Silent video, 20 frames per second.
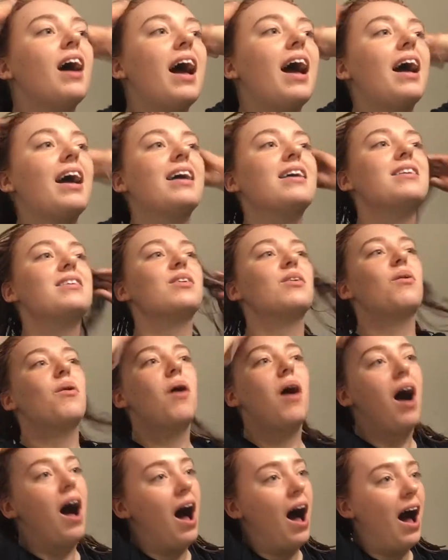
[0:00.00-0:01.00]
And
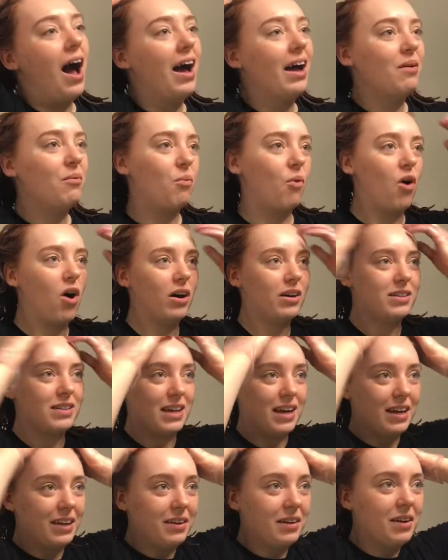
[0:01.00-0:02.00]
I walked
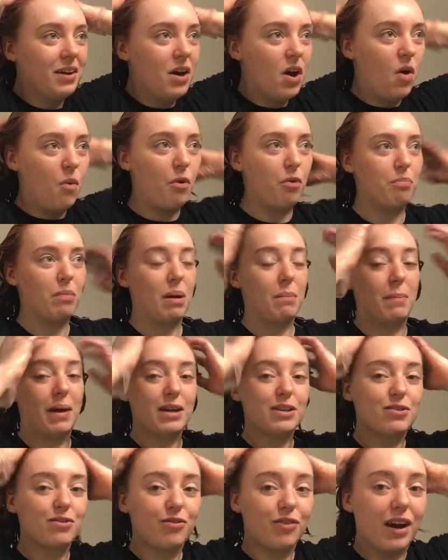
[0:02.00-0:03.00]
in with my
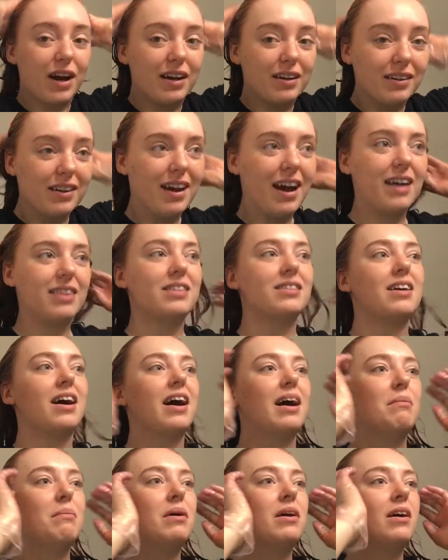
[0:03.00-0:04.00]
best friend at the
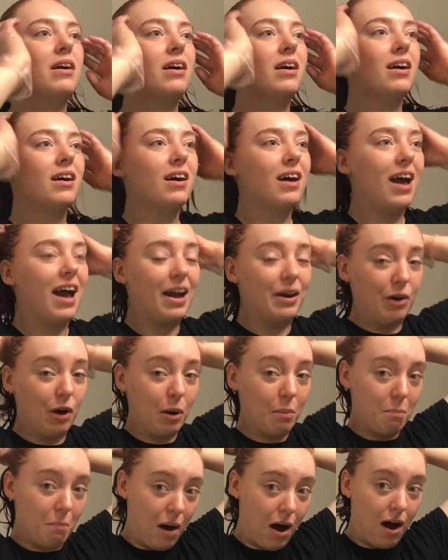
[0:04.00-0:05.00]
time and
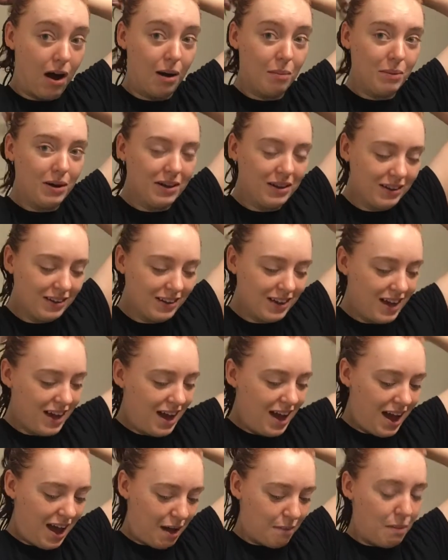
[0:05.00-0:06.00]
her mom,
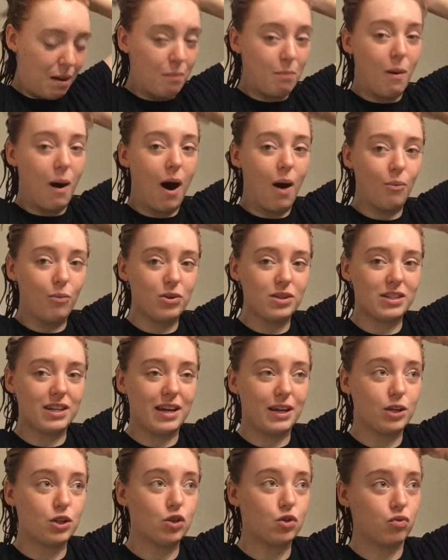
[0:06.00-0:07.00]
and my mom was
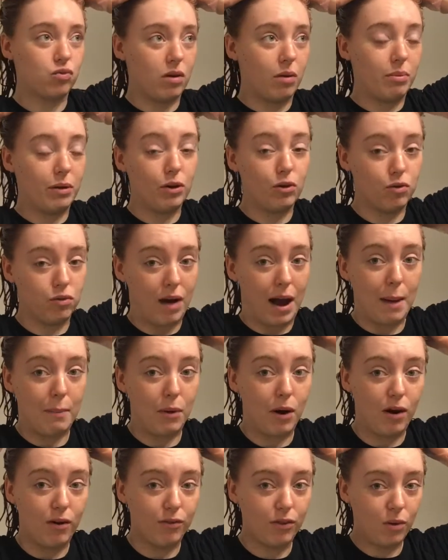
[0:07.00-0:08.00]
like scrubbing crap
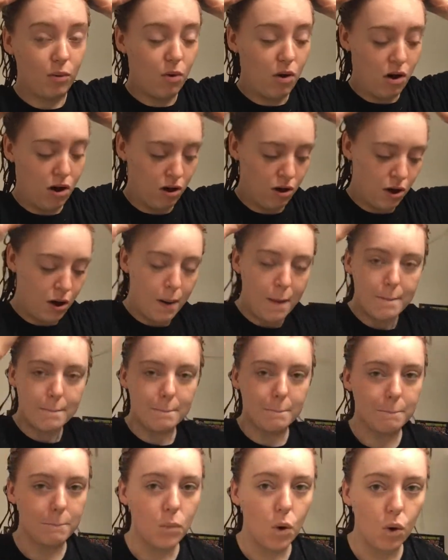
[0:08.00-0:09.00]
off the wall,
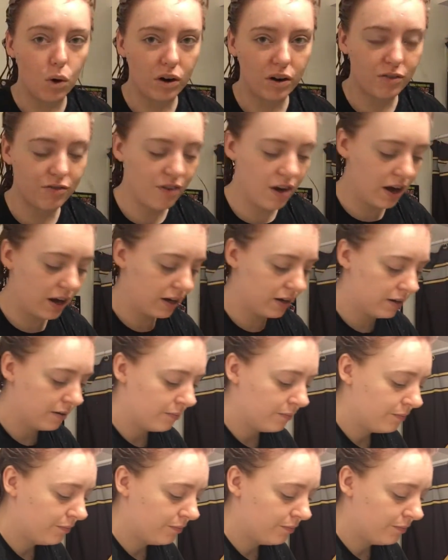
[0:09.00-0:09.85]
mortified.